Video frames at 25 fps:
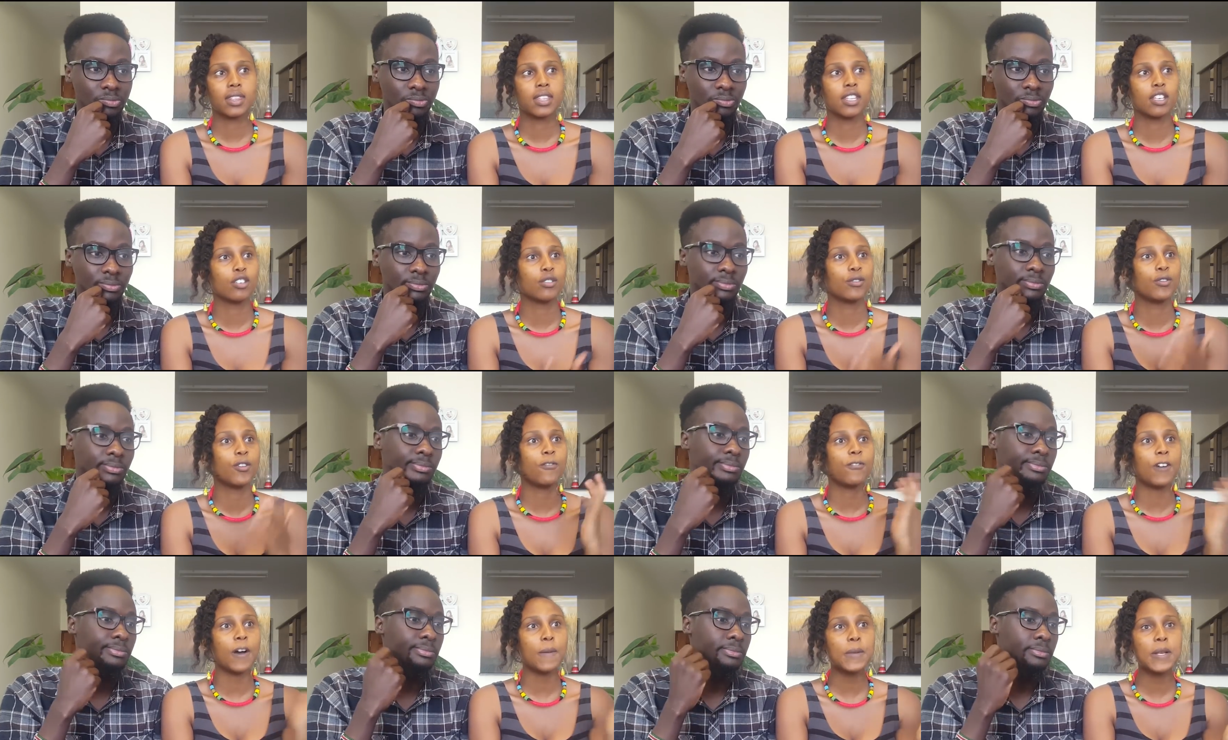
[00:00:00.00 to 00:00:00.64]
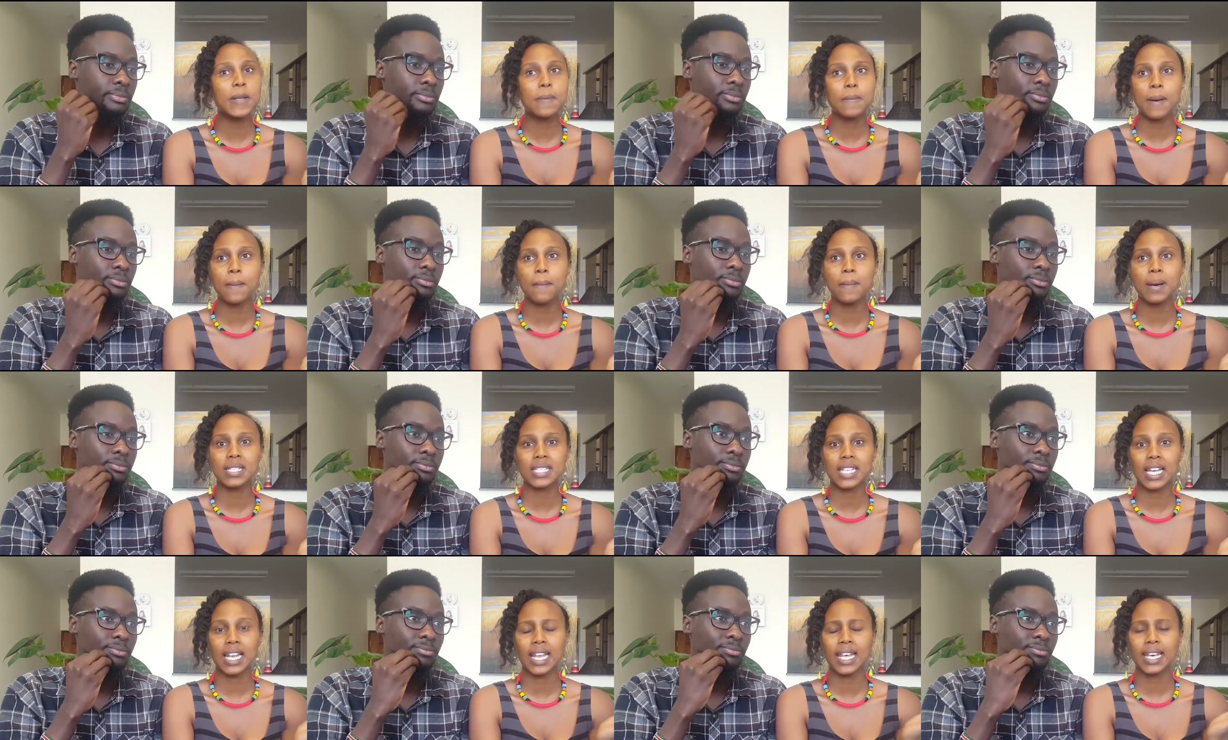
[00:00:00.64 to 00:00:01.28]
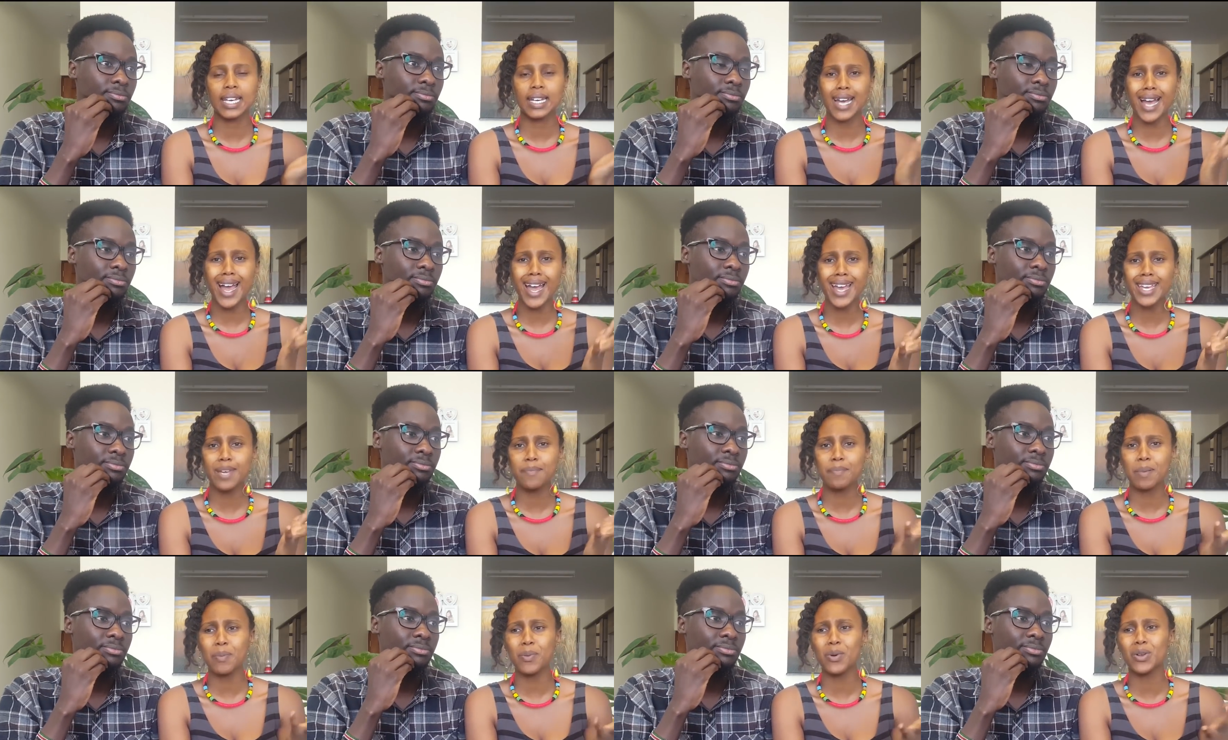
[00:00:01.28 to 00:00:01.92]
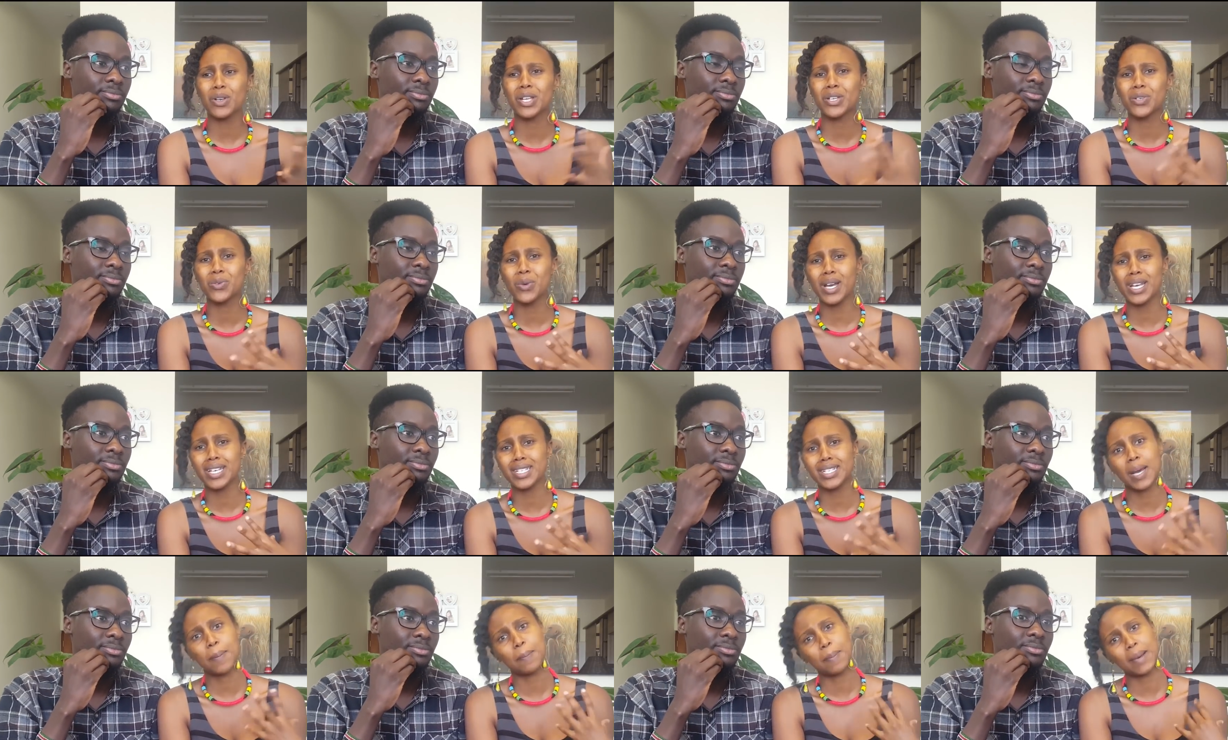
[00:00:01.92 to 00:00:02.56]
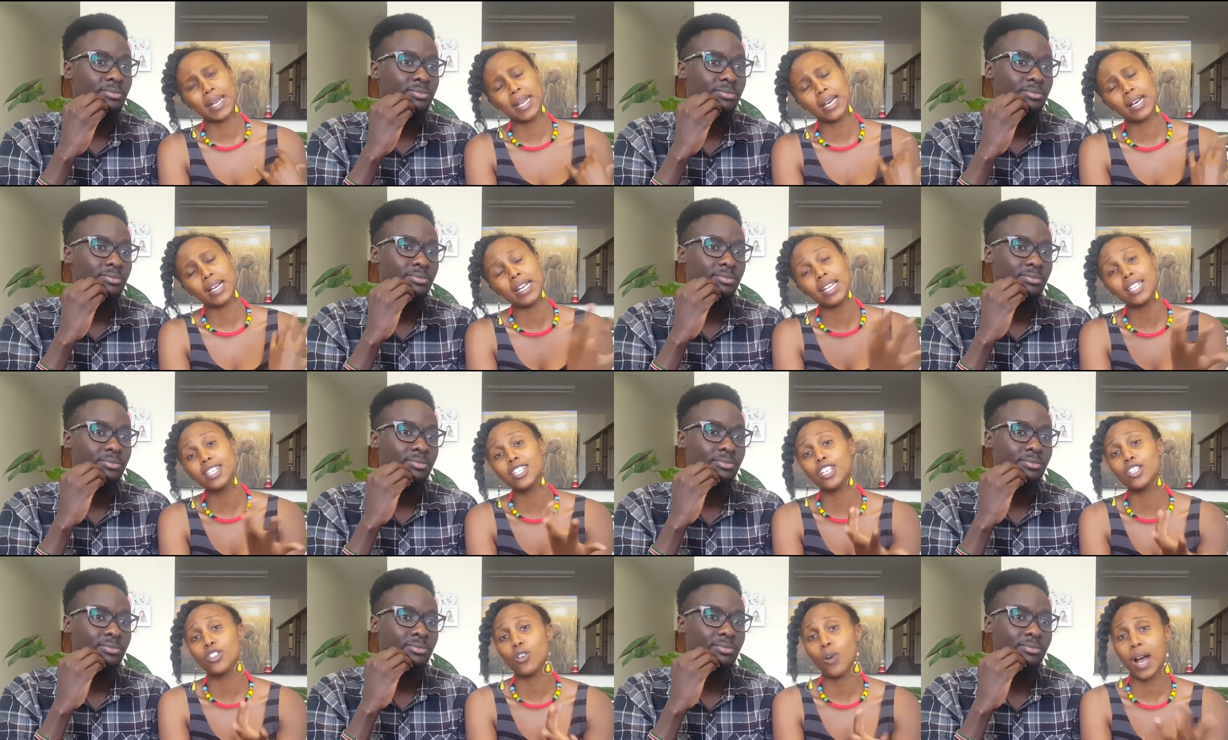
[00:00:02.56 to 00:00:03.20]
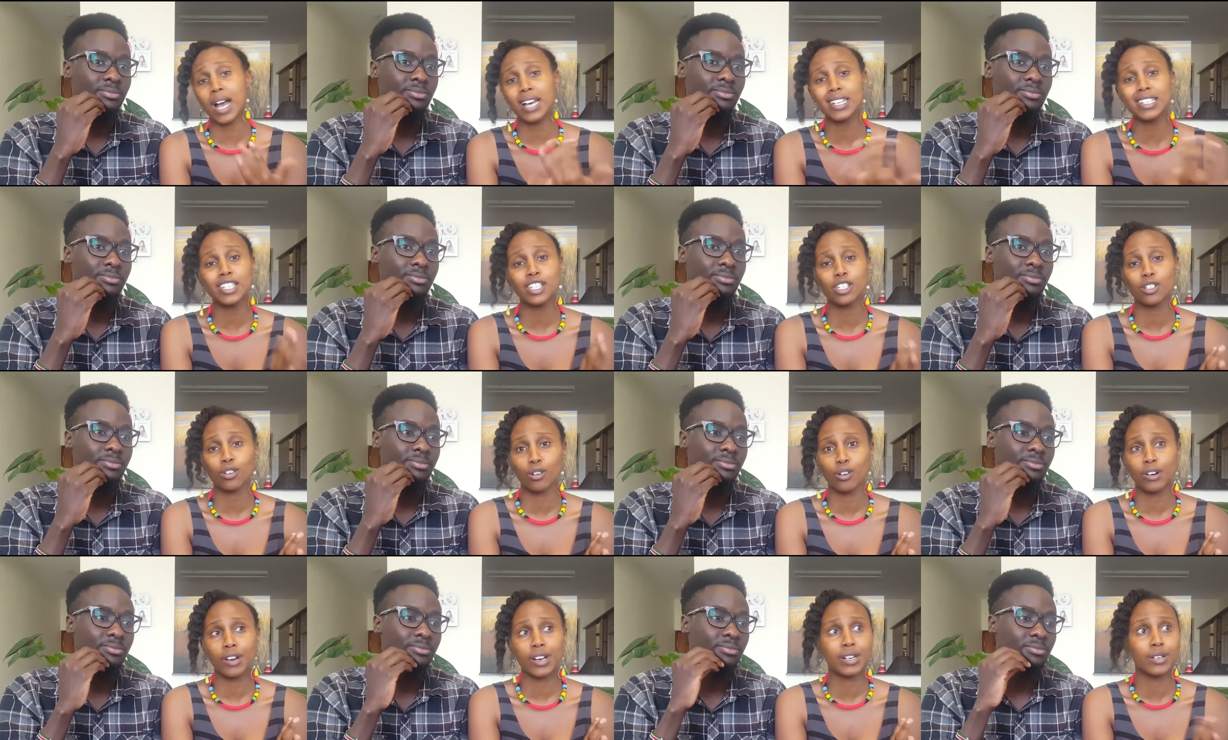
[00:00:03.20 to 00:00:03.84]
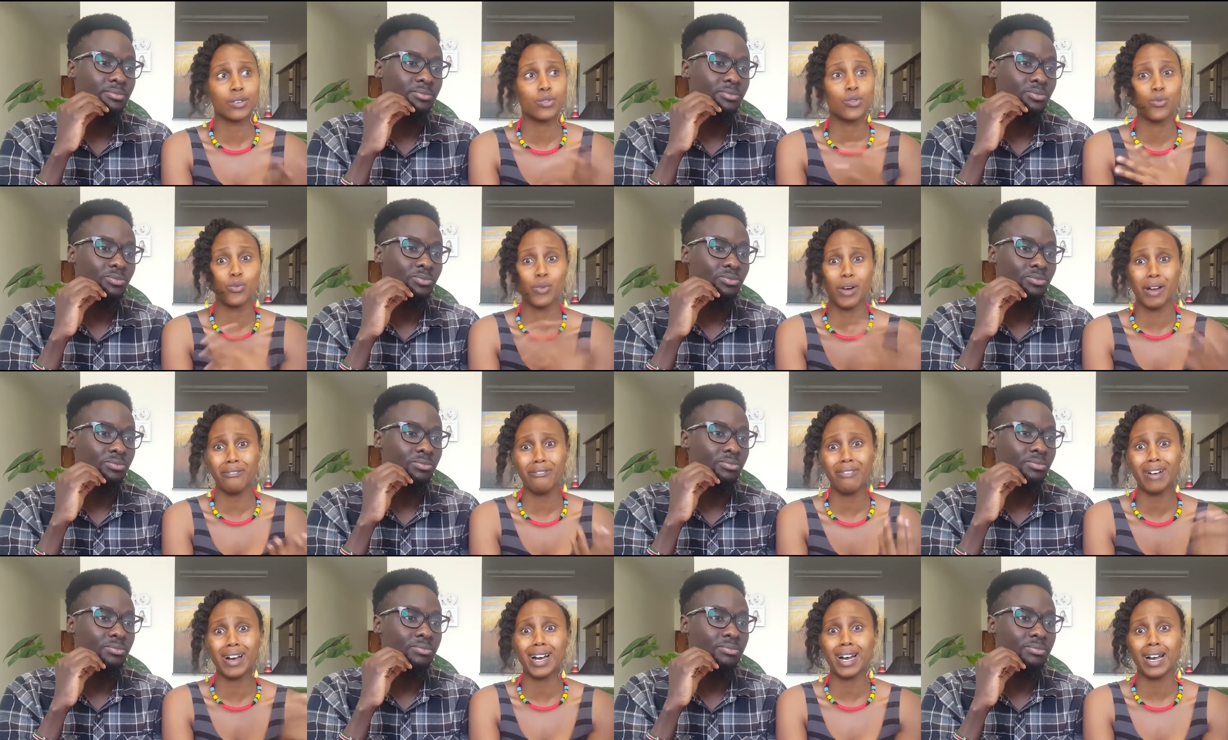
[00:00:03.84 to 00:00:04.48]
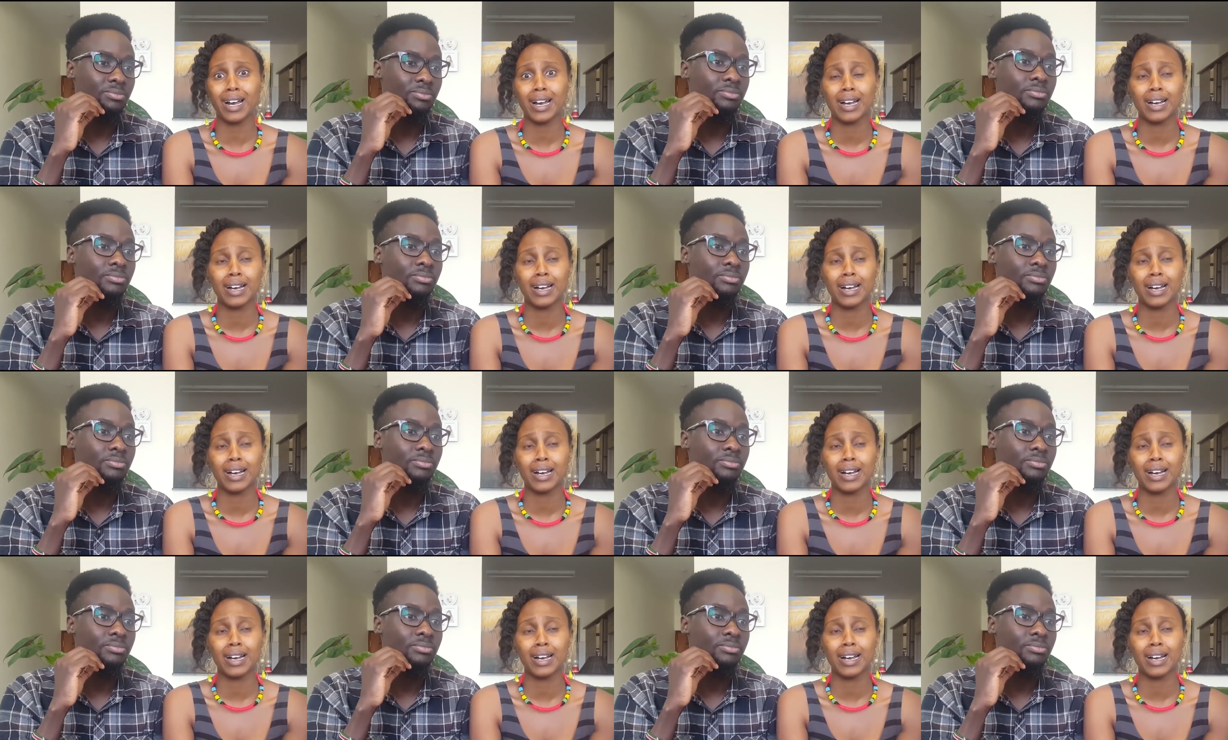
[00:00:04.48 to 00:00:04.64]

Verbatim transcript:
Speaker 1: your family members are like i purple and white apana let's say your auntie or whoever